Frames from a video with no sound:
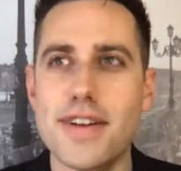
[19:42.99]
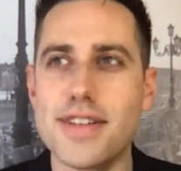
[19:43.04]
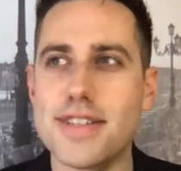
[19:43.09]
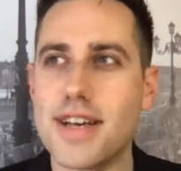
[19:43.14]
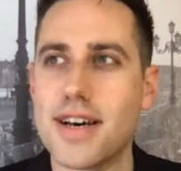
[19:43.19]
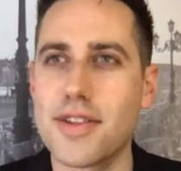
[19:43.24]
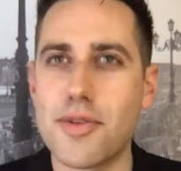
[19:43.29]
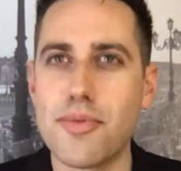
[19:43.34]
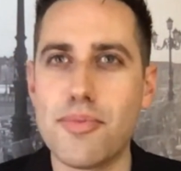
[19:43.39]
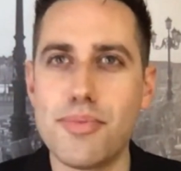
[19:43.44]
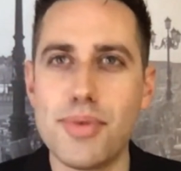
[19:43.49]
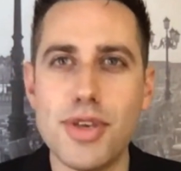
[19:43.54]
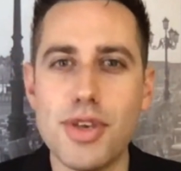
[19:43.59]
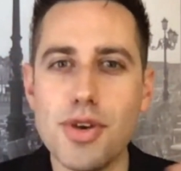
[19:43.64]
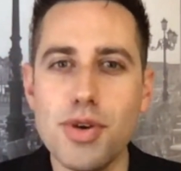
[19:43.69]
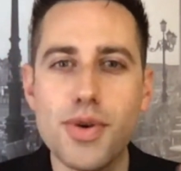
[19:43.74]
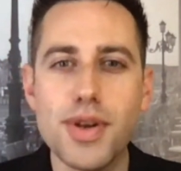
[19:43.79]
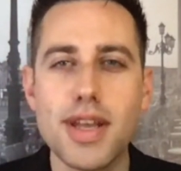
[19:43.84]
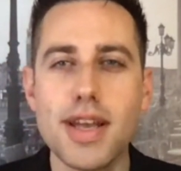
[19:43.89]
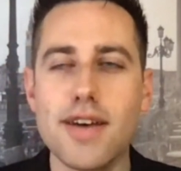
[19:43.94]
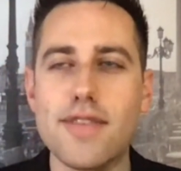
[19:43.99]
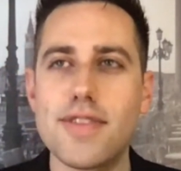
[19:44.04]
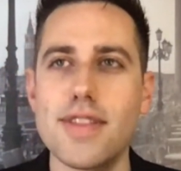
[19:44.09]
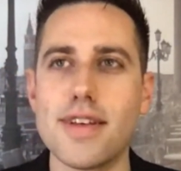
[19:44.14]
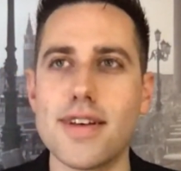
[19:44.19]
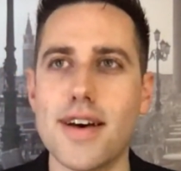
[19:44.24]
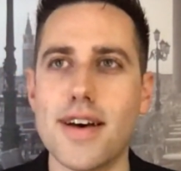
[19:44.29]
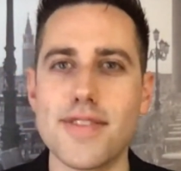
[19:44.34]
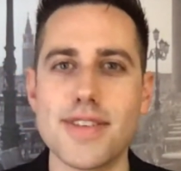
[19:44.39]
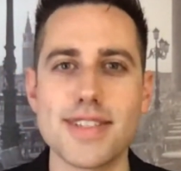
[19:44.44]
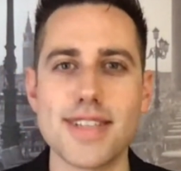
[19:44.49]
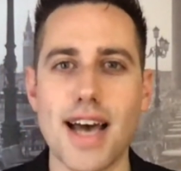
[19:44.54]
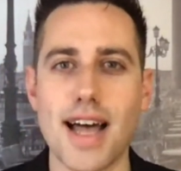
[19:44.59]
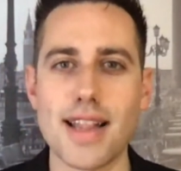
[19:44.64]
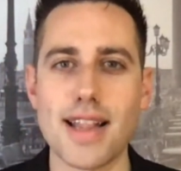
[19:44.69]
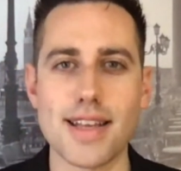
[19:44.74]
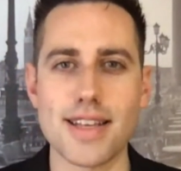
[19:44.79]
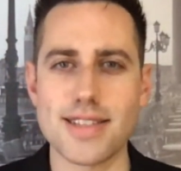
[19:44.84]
tale and the beauty of the telling,